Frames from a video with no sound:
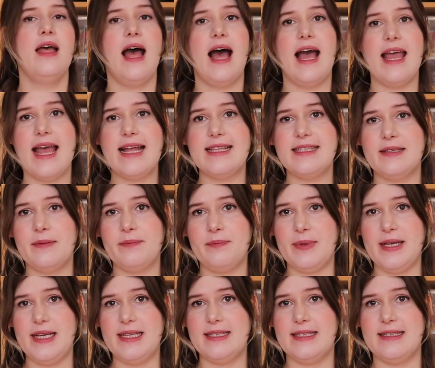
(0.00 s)
I had some
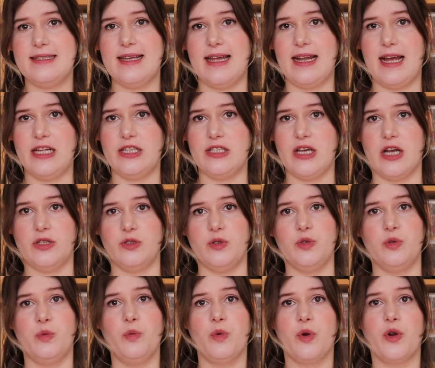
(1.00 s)
pieces that I thought
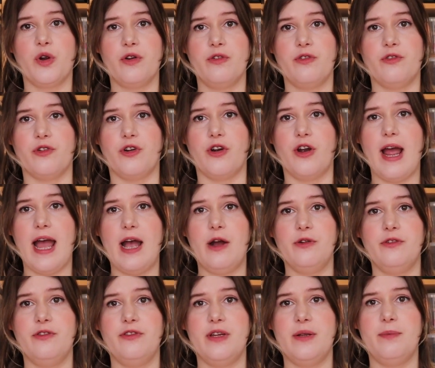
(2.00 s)
could work for her
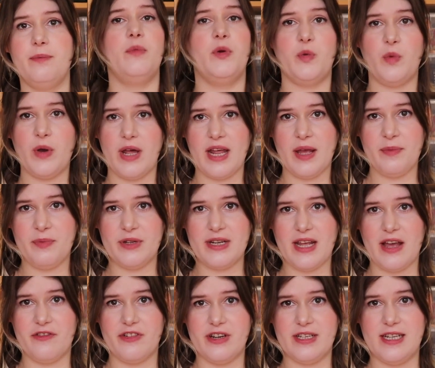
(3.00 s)
outfit, but when I put
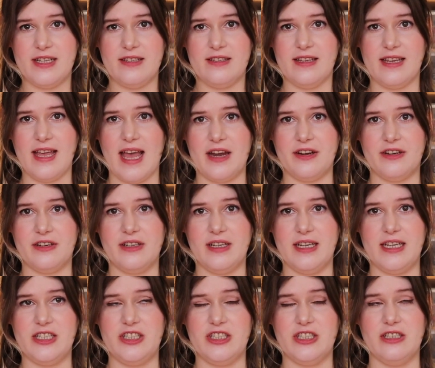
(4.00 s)
everything together,
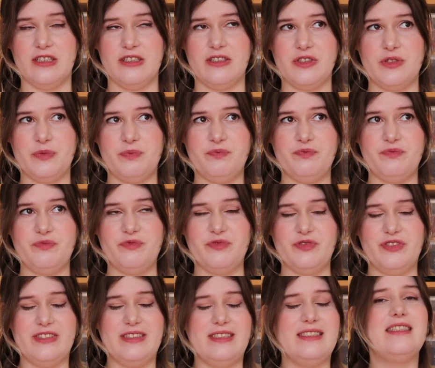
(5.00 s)
it just
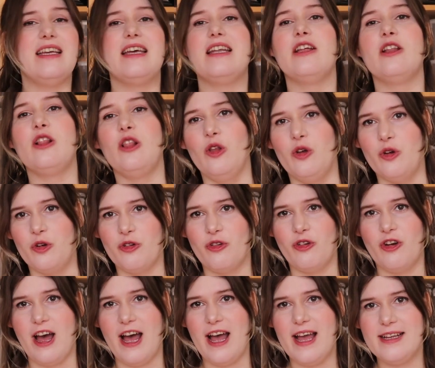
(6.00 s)
didn't look
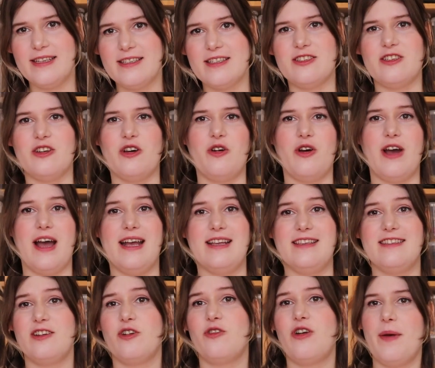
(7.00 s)
right, so I
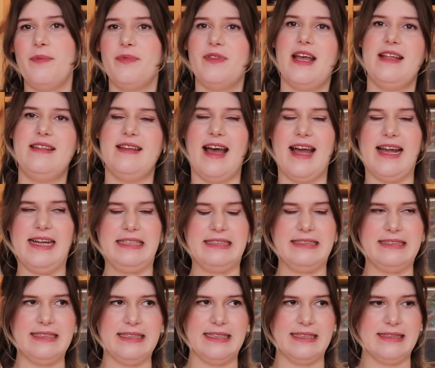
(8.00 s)
scrapped that
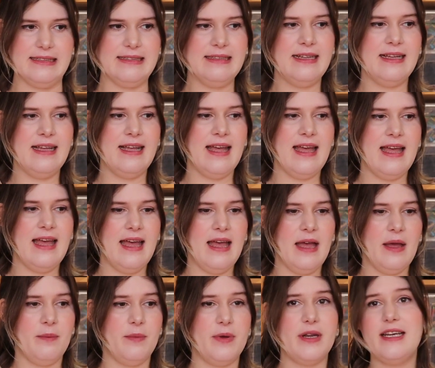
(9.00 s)
idea.
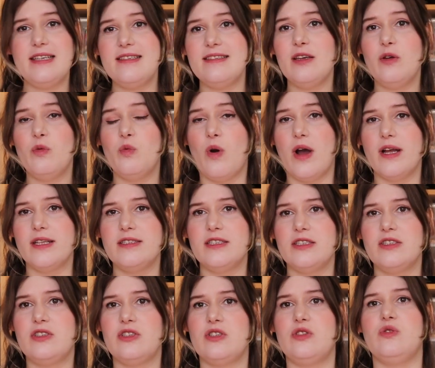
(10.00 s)
But I still
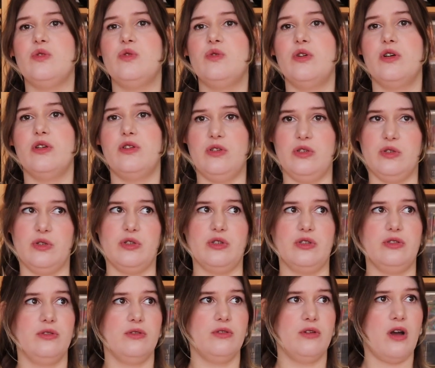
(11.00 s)
wanted to do a
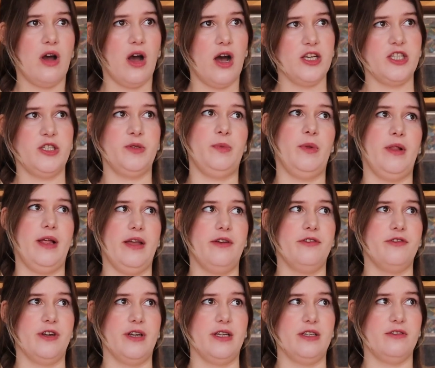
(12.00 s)
third cosplay
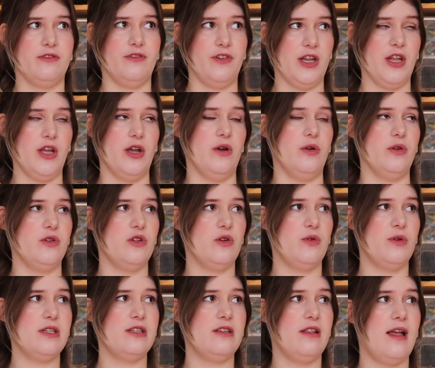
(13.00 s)
for this video, so
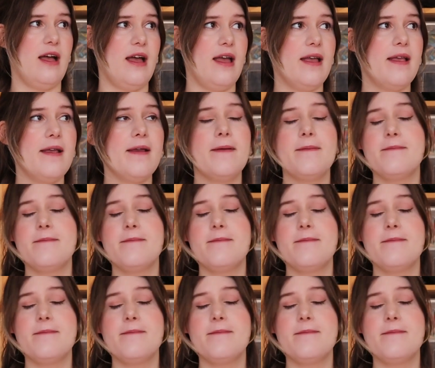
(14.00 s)
I was like,